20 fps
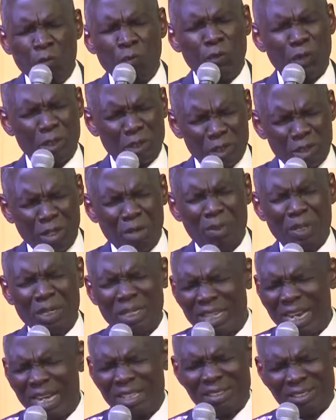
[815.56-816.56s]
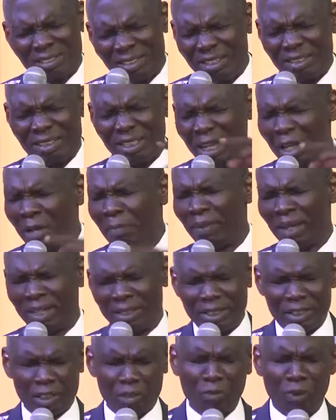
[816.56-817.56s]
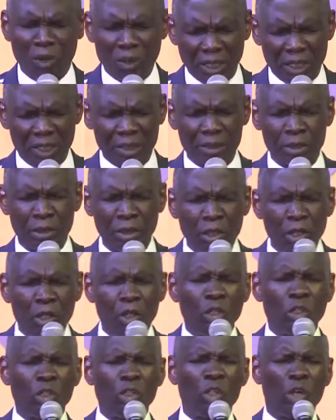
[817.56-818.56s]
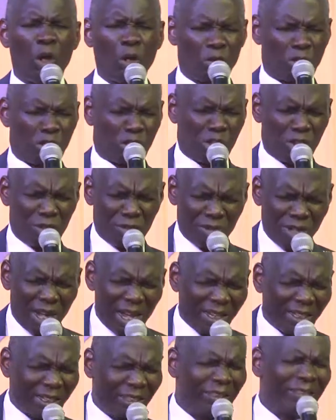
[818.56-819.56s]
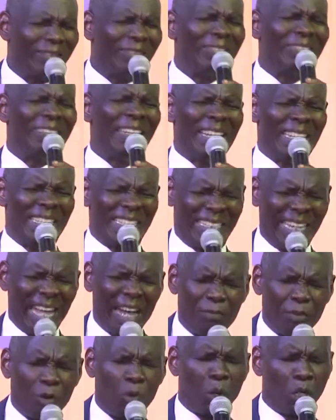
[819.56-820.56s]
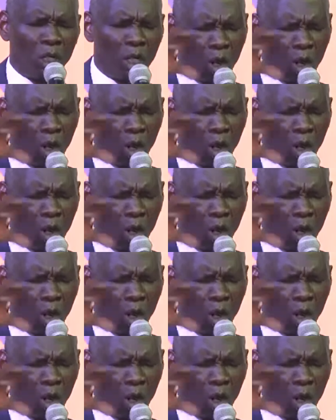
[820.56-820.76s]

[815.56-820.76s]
For somebody that says amen this morning, your children, the devil will